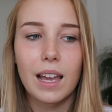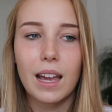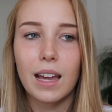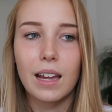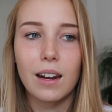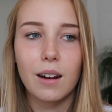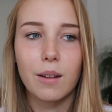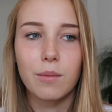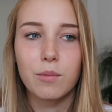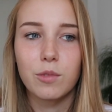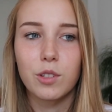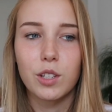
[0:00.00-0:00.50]

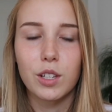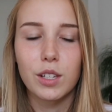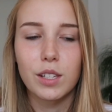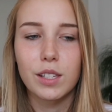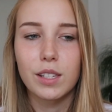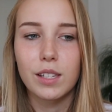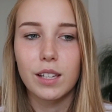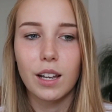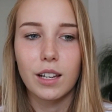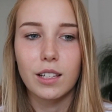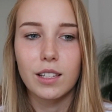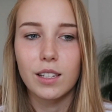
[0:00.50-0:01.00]
And
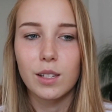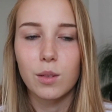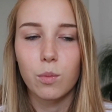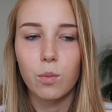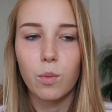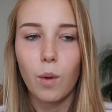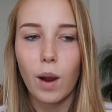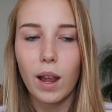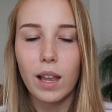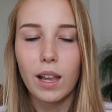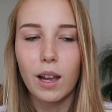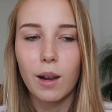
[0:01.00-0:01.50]
I just
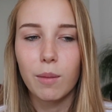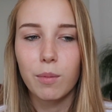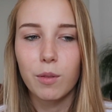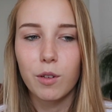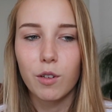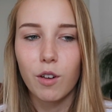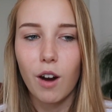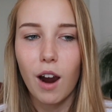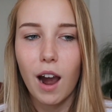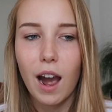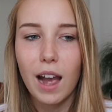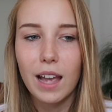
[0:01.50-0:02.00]
wake up
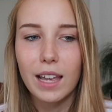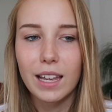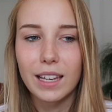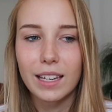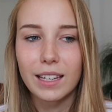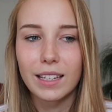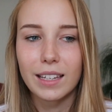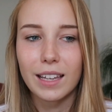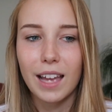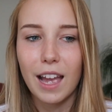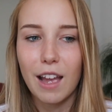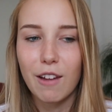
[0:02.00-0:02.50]

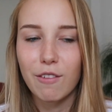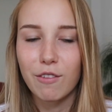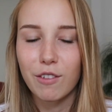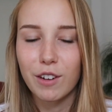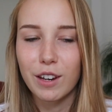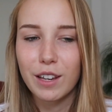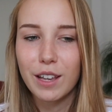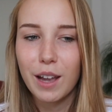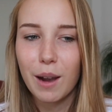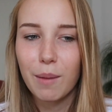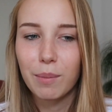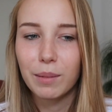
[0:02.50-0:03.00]
crying
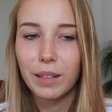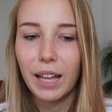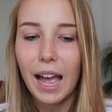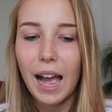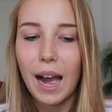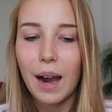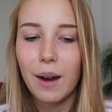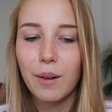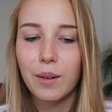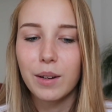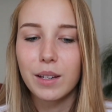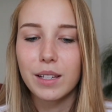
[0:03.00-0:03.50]
every couple of
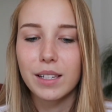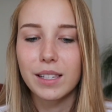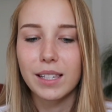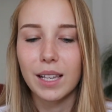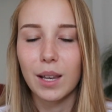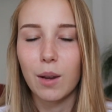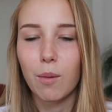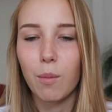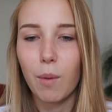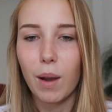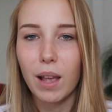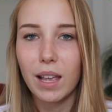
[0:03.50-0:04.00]
hours,
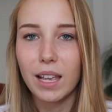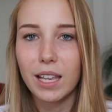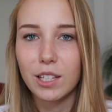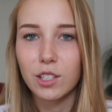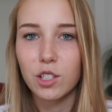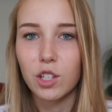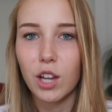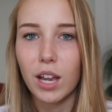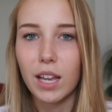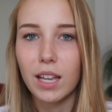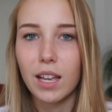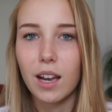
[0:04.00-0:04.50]
like
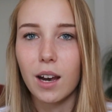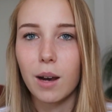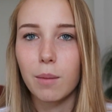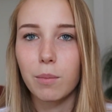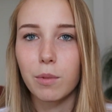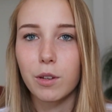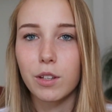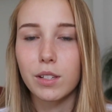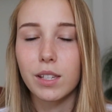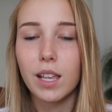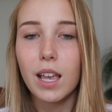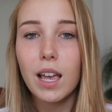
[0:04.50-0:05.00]
waking Jake
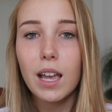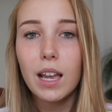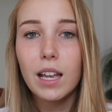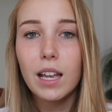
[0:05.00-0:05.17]
up, because